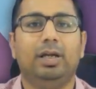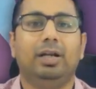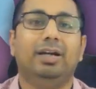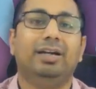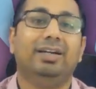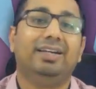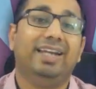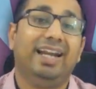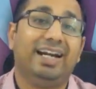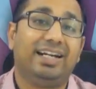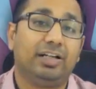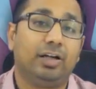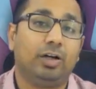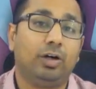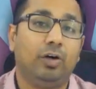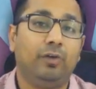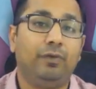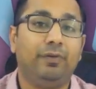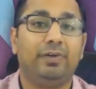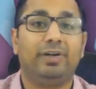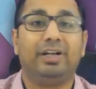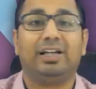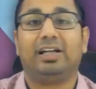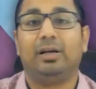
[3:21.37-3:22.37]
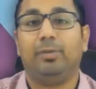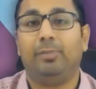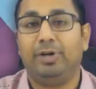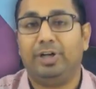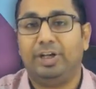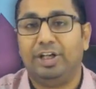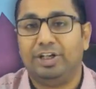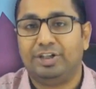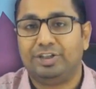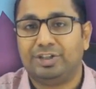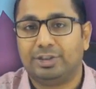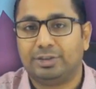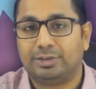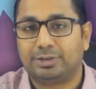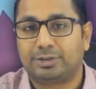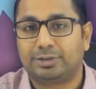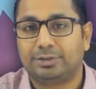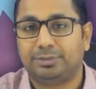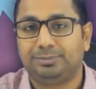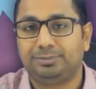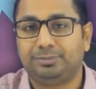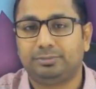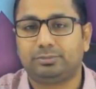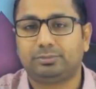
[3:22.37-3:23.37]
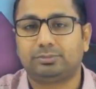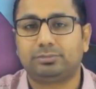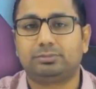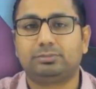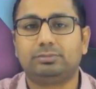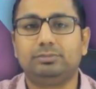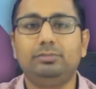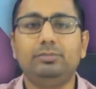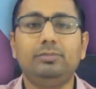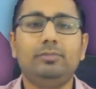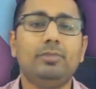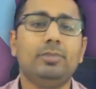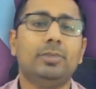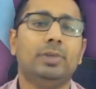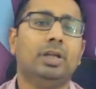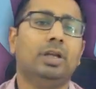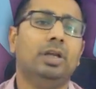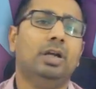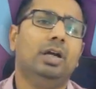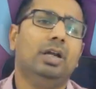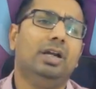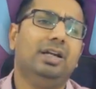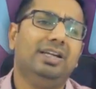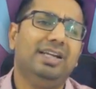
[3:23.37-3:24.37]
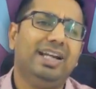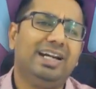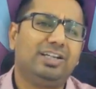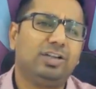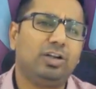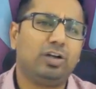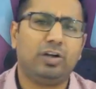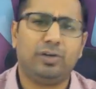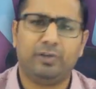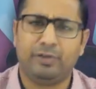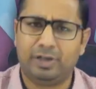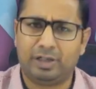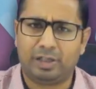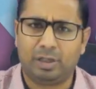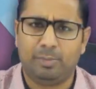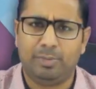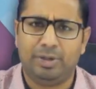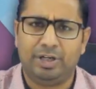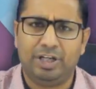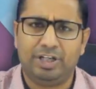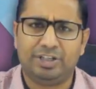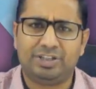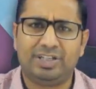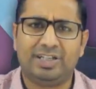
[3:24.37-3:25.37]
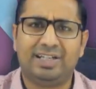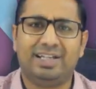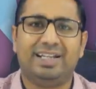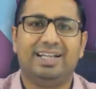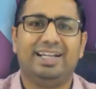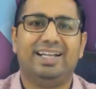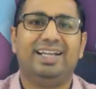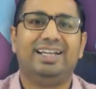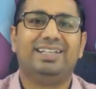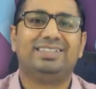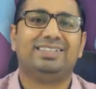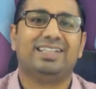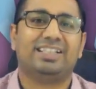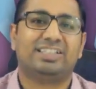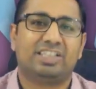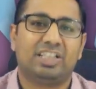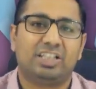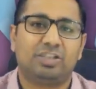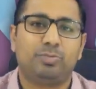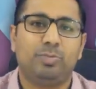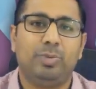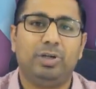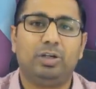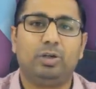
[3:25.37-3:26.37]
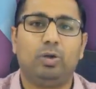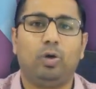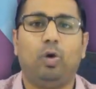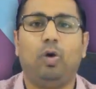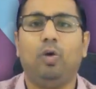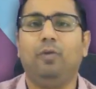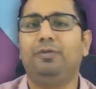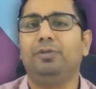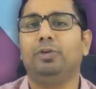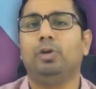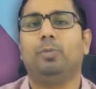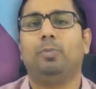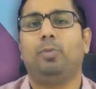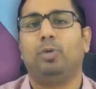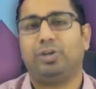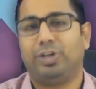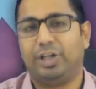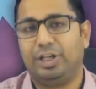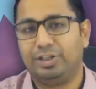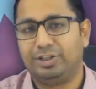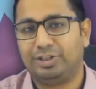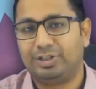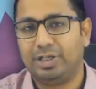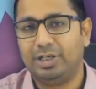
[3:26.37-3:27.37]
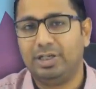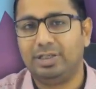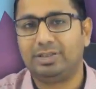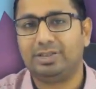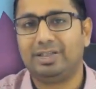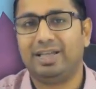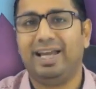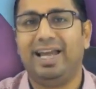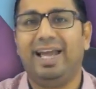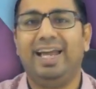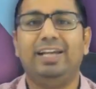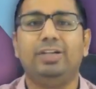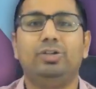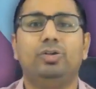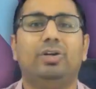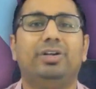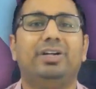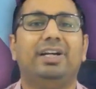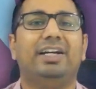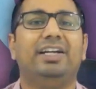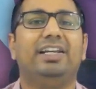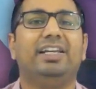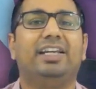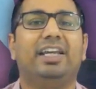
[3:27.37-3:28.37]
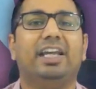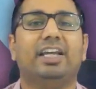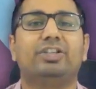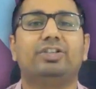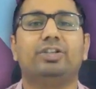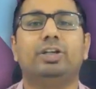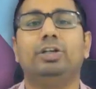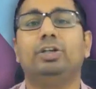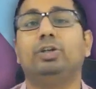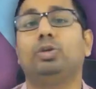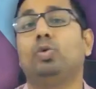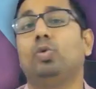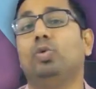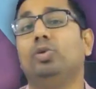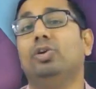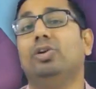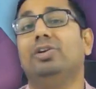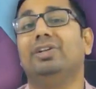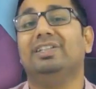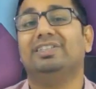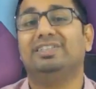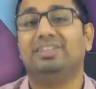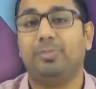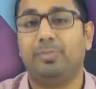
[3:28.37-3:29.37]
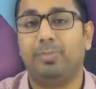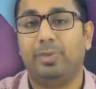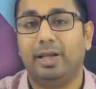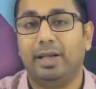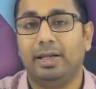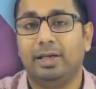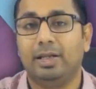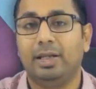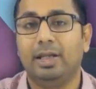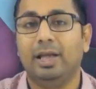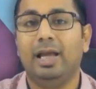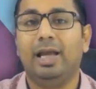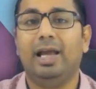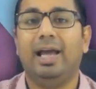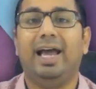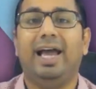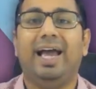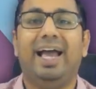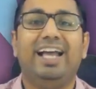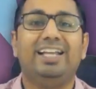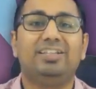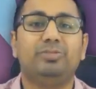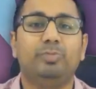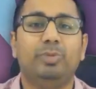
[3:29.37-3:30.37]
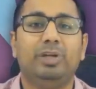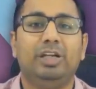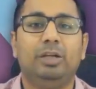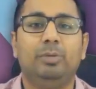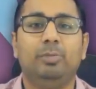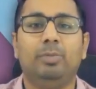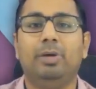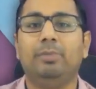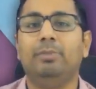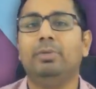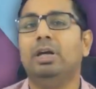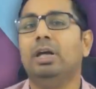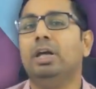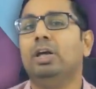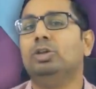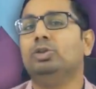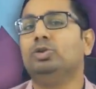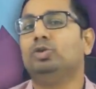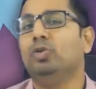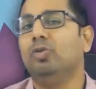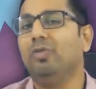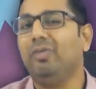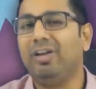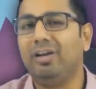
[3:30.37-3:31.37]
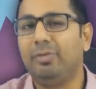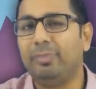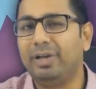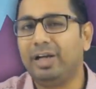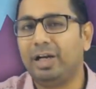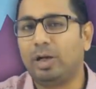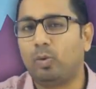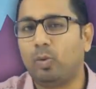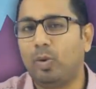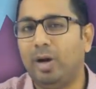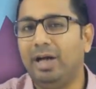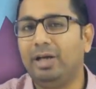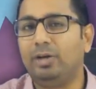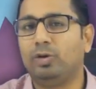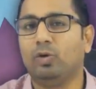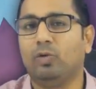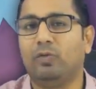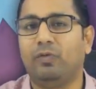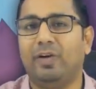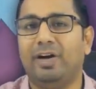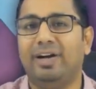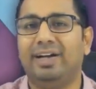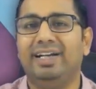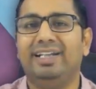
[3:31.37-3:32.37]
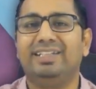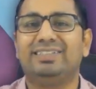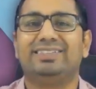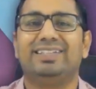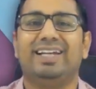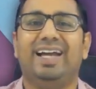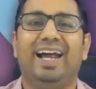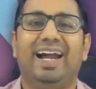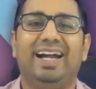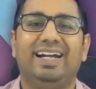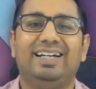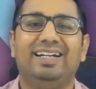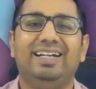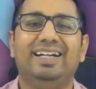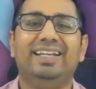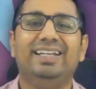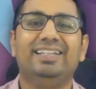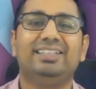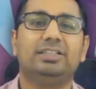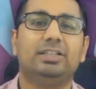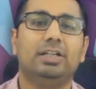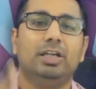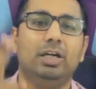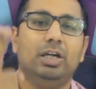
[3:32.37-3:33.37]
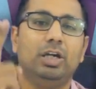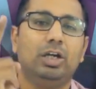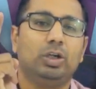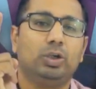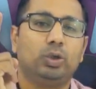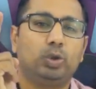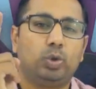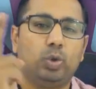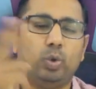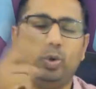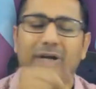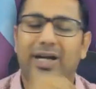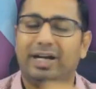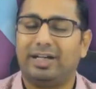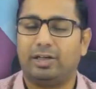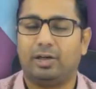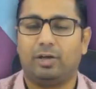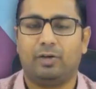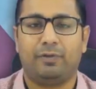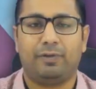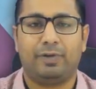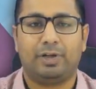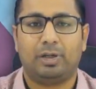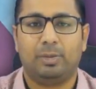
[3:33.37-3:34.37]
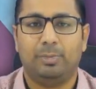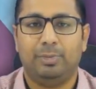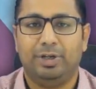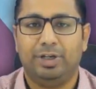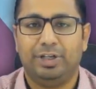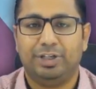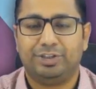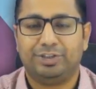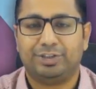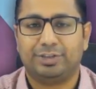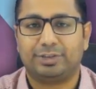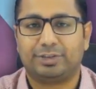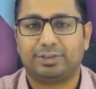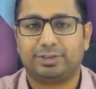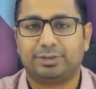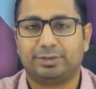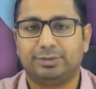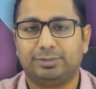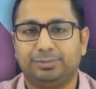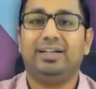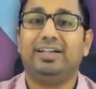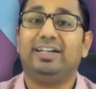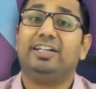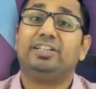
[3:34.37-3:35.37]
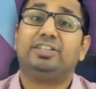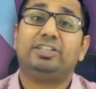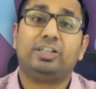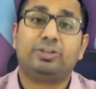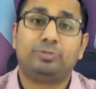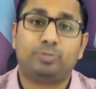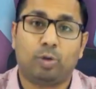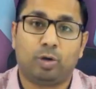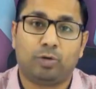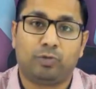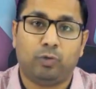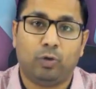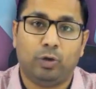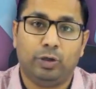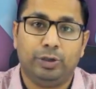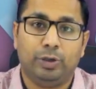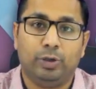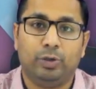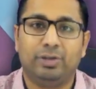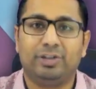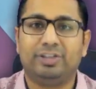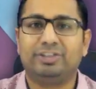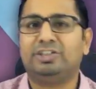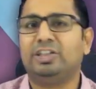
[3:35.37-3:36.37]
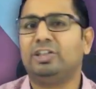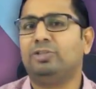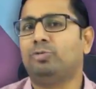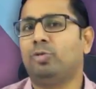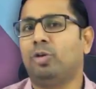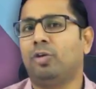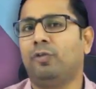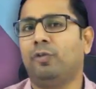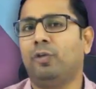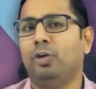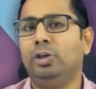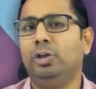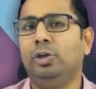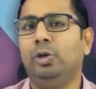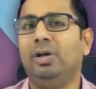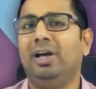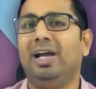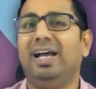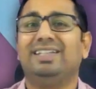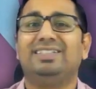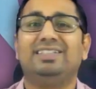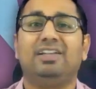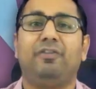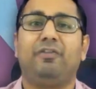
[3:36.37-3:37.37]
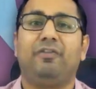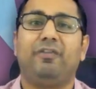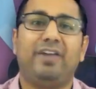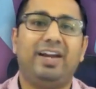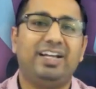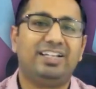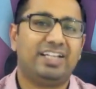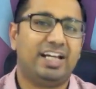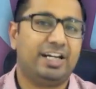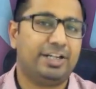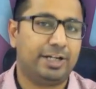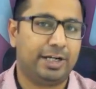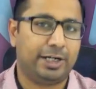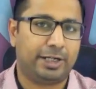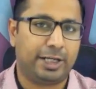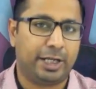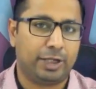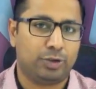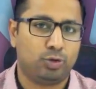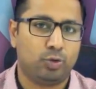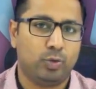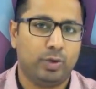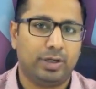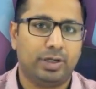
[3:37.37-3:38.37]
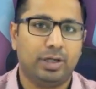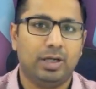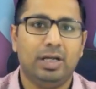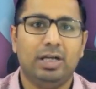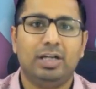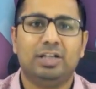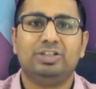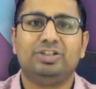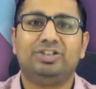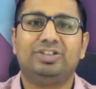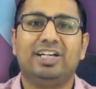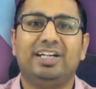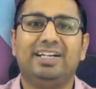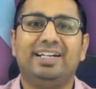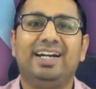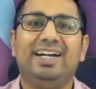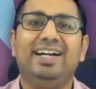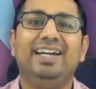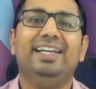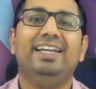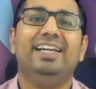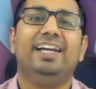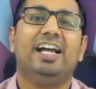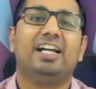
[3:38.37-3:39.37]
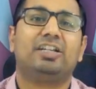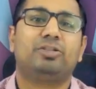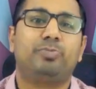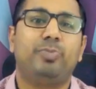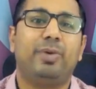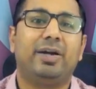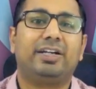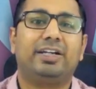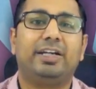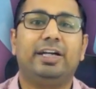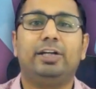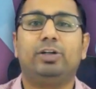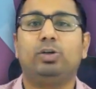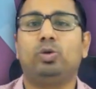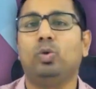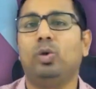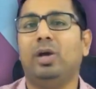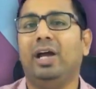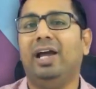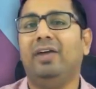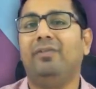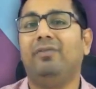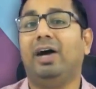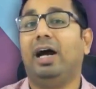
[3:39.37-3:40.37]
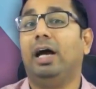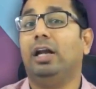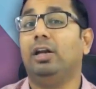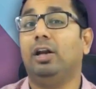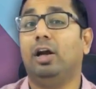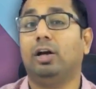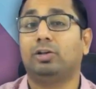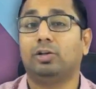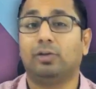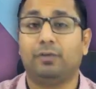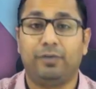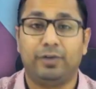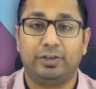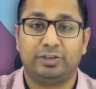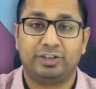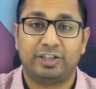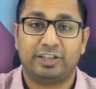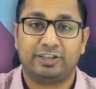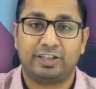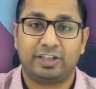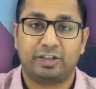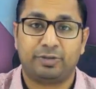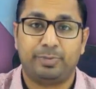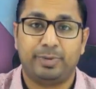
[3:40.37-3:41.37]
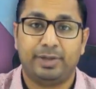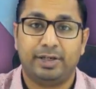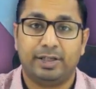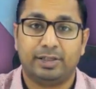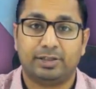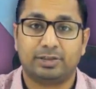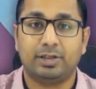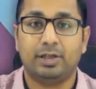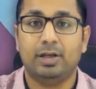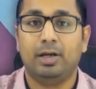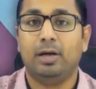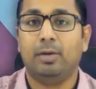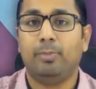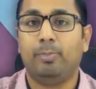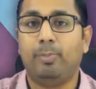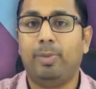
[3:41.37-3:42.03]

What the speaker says: Letter of recommendations. Letter of recommendation is assessment of your potential and your dedication to your discipline. As minimum, you will be required to furnish at least 2 letters of recommendations. Research portfolio. Research portfolio as a fresh undergraduate generally expected to have a lot of research experience.